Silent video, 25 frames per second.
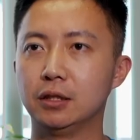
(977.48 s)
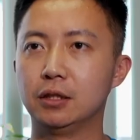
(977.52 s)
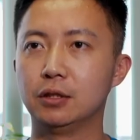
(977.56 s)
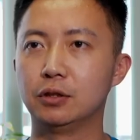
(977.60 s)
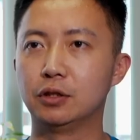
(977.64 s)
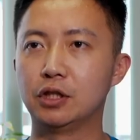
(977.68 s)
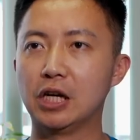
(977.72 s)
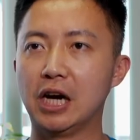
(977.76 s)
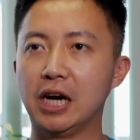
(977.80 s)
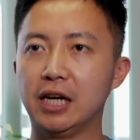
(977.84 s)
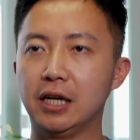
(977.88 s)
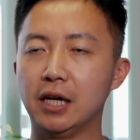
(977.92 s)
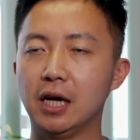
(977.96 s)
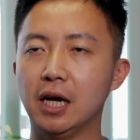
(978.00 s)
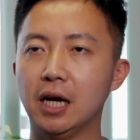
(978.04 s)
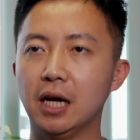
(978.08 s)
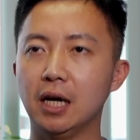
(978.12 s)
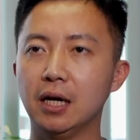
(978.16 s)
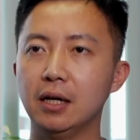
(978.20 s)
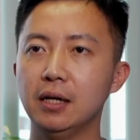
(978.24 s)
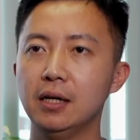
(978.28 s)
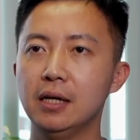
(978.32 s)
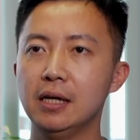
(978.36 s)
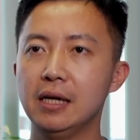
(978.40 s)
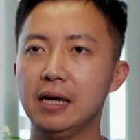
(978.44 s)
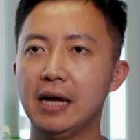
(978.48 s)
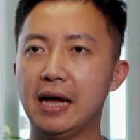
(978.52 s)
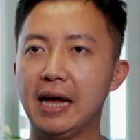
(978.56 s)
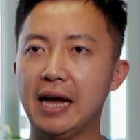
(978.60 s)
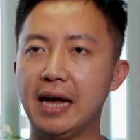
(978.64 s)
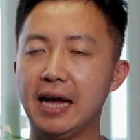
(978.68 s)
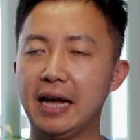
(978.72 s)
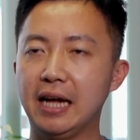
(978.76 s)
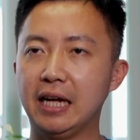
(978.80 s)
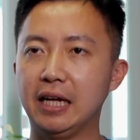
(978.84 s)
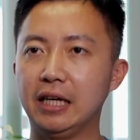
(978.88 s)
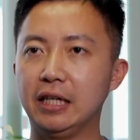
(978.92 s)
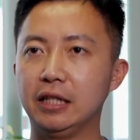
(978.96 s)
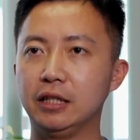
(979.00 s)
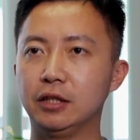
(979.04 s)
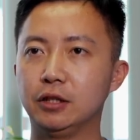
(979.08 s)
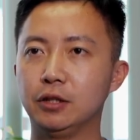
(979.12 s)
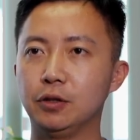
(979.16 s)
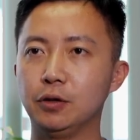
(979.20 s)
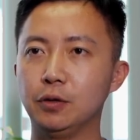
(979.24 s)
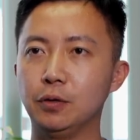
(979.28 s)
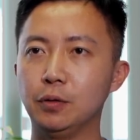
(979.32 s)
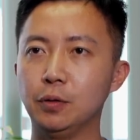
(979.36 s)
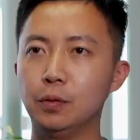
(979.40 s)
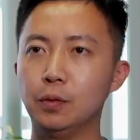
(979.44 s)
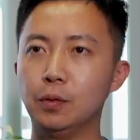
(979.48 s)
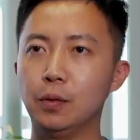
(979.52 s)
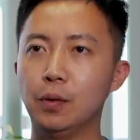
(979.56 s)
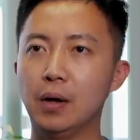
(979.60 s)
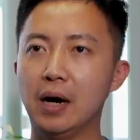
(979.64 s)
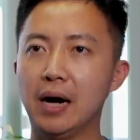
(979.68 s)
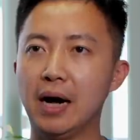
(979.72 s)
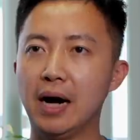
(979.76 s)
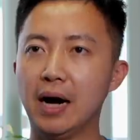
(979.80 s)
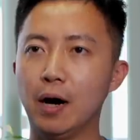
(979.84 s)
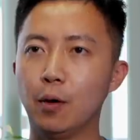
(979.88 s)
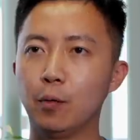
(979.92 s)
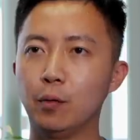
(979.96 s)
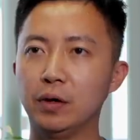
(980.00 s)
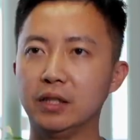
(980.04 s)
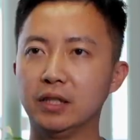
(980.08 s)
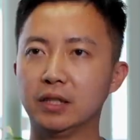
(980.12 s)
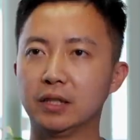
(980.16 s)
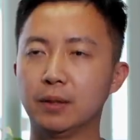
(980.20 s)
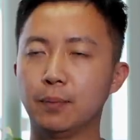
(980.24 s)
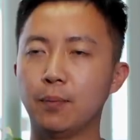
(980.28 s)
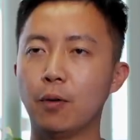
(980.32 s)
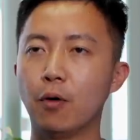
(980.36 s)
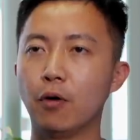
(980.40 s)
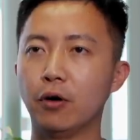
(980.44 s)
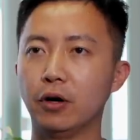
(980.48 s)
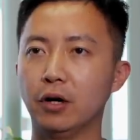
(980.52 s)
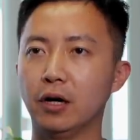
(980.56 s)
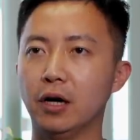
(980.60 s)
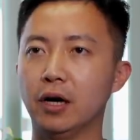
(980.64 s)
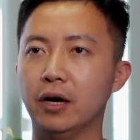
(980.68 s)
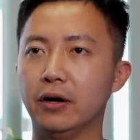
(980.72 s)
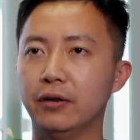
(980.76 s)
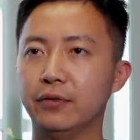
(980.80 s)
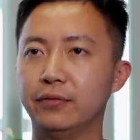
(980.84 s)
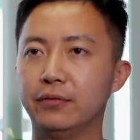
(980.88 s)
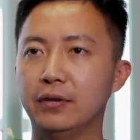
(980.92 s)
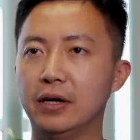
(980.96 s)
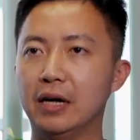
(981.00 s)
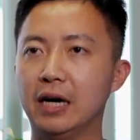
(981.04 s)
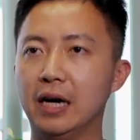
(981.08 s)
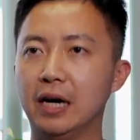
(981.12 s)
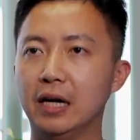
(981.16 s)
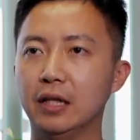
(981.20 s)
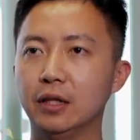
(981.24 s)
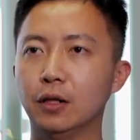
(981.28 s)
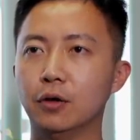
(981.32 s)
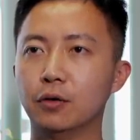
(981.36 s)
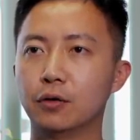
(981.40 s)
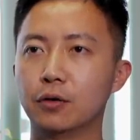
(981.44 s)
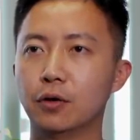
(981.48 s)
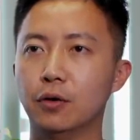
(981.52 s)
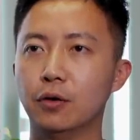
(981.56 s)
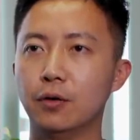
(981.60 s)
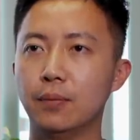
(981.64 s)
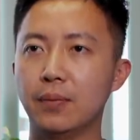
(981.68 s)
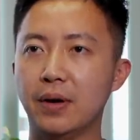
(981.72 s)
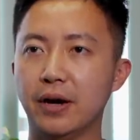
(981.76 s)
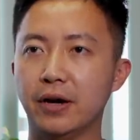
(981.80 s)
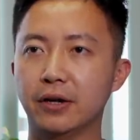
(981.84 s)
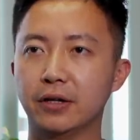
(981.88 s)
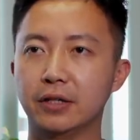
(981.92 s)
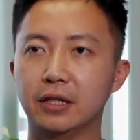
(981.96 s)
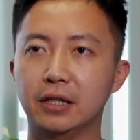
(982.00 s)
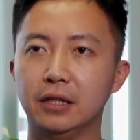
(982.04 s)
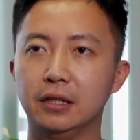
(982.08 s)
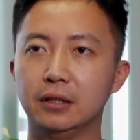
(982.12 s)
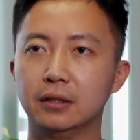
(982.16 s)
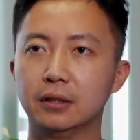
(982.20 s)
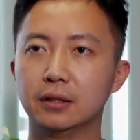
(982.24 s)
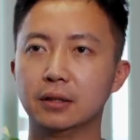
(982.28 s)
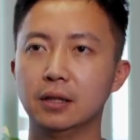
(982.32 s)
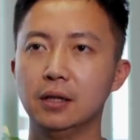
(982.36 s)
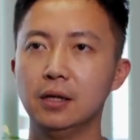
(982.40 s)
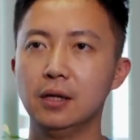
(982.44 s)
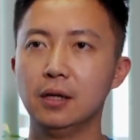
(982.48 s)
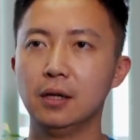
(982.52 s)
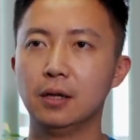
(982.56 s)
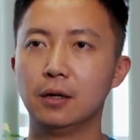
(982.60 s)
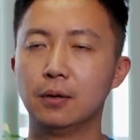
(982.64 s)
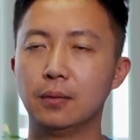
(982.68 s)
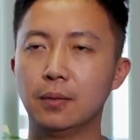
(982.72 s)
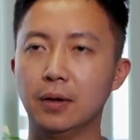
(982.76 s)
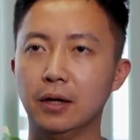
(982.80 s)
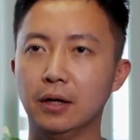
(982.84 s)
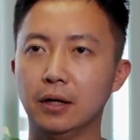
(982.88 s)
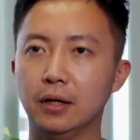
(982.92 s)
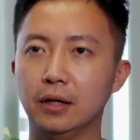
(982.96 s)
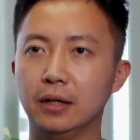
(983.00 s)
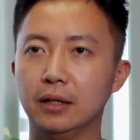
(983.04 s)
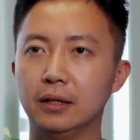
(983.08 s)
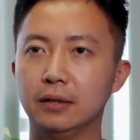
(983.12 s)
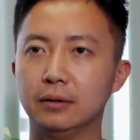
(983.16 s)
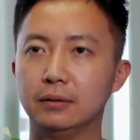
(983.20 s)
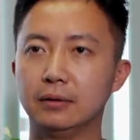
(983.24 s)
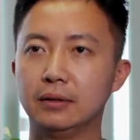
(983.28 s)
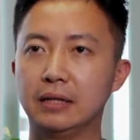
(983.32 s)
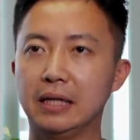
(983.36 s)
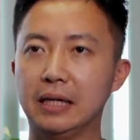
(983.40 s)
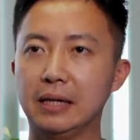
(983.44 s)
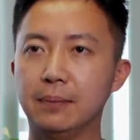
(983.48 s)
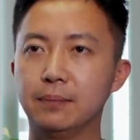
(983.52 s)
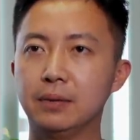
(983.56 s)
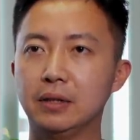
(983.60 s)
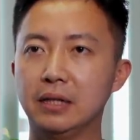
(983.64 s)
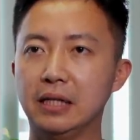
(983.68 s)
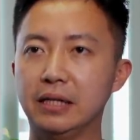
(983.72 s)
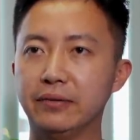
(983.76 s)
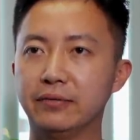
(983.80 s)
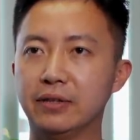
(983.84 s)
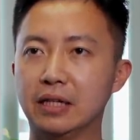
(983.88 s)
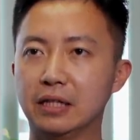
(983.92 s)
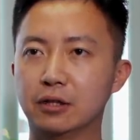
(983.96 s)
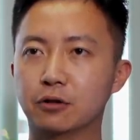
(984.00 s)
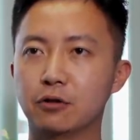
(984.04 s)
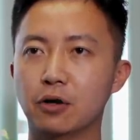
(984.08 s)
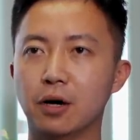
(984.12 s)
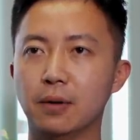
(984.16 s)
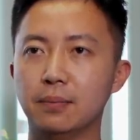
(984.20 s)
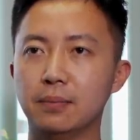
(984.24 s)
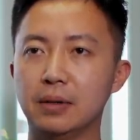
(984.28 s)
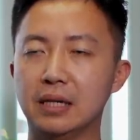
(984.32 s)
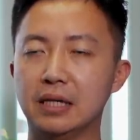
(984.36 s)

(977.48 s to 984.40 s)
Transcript: to China and to win the support of local Americans, where they believe that Trump